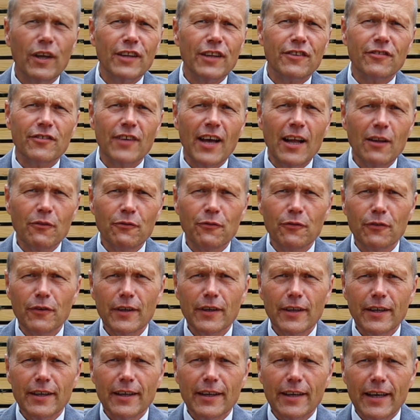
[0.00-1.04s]
itself
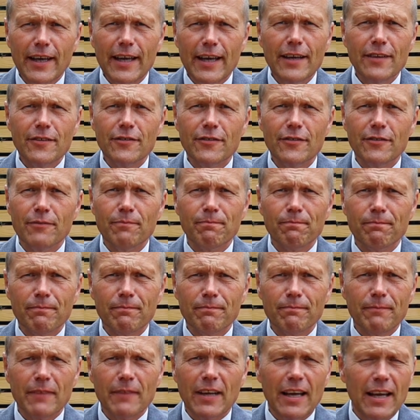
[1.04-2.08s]
is
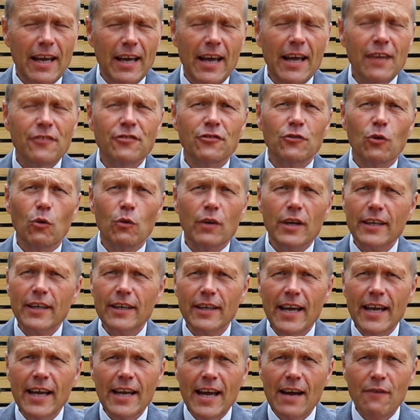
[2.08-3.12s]

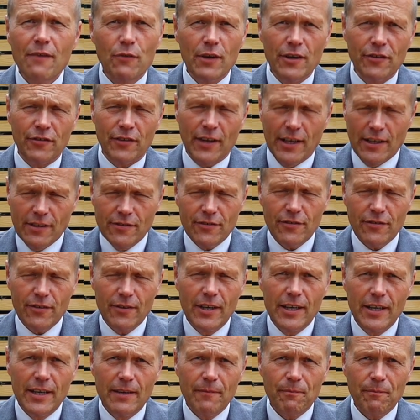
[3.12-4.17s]
historic in every sense.
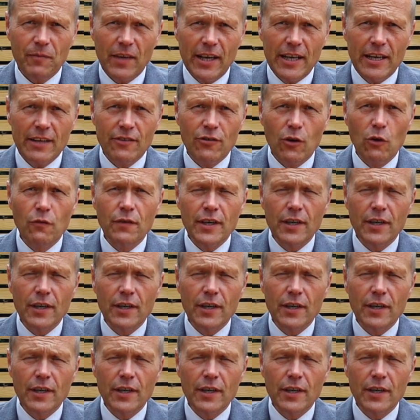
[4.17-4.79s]
It is over